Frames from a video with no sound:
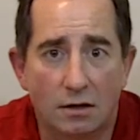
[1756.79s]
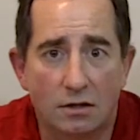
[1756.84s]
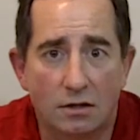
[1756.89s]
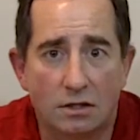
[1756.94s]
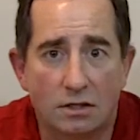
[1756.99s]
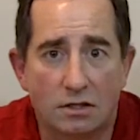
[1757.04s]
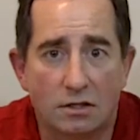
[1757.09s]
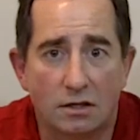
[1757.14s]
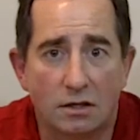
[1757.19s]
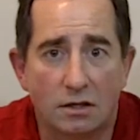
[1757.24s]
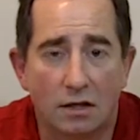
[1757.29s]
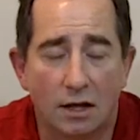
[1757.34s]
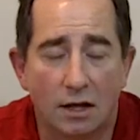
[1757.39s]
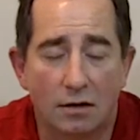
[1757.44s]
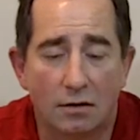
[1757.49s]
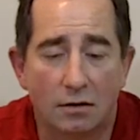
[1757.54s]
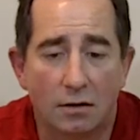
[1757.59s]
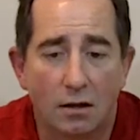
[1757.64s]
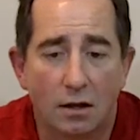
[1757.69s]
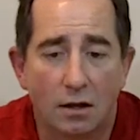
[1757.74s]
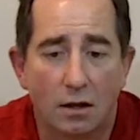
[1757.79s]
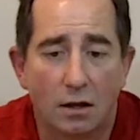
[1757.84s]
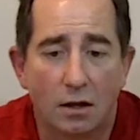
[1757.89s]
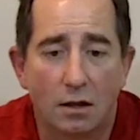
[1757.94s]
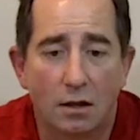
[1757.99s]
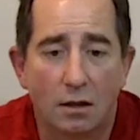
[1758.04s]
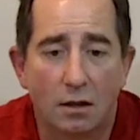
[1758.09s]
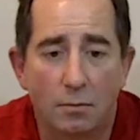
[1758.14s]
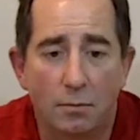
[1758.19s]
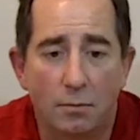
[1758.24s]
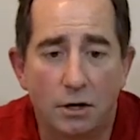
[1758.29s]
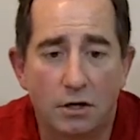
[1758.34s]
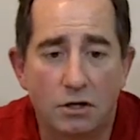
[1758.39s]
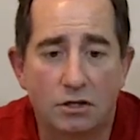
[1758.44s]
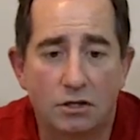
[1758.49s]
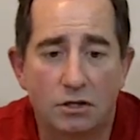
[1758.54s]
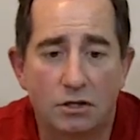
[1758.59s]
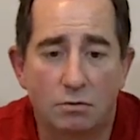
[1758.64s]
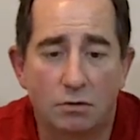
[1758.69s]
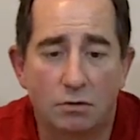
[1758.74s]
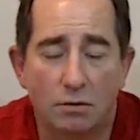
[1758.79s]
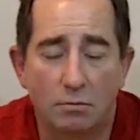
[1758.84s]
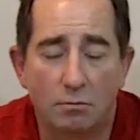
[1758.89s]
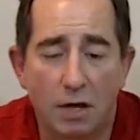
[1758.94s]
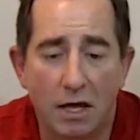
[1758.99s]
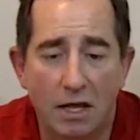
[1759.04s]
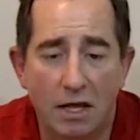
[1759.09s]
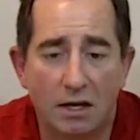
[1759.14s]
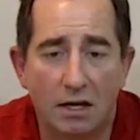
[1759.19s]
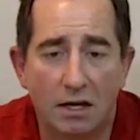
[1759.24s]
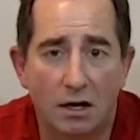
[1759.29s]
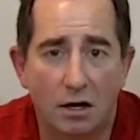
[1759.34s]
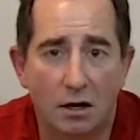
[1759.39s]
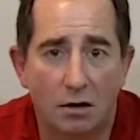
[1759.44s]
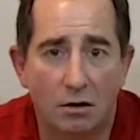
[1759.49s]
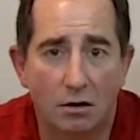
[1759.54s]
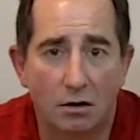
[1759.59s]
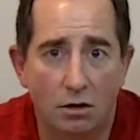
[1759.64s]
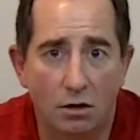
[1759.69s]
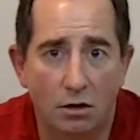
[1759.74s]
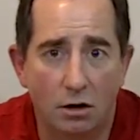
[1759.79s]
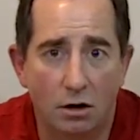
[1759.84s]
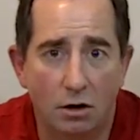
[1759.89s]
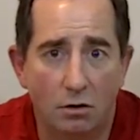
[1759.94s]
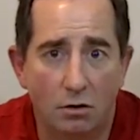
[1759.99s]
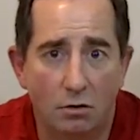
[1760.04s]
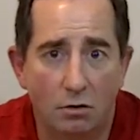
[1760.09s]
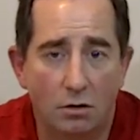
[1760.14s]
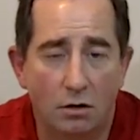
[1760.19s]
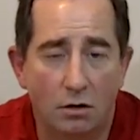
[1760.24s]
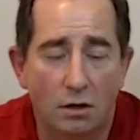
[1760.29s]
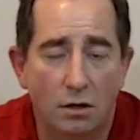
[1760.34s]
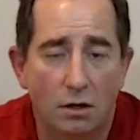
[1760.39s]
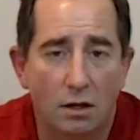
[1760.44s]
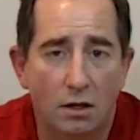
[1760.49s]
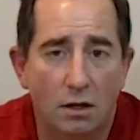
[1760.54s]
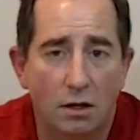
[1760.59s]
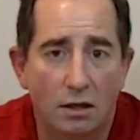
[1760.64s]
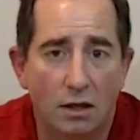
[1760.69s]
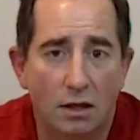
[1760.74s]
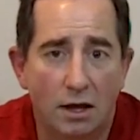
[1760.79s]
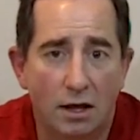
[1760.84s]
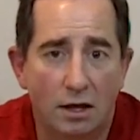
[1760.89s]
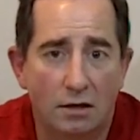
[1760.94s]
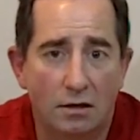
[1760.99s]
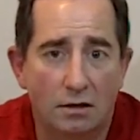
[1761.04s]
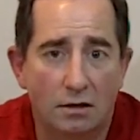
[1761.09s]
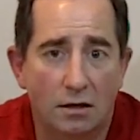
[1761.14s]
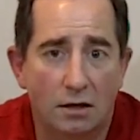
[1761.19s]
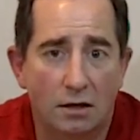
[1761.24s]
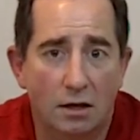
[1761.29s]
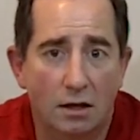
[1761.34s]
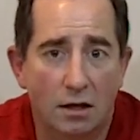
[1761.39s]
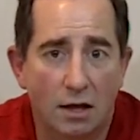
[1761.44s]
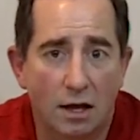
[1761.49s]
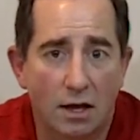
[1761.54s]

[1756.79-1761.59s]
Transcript: just to let the patients with Medicare know that uh,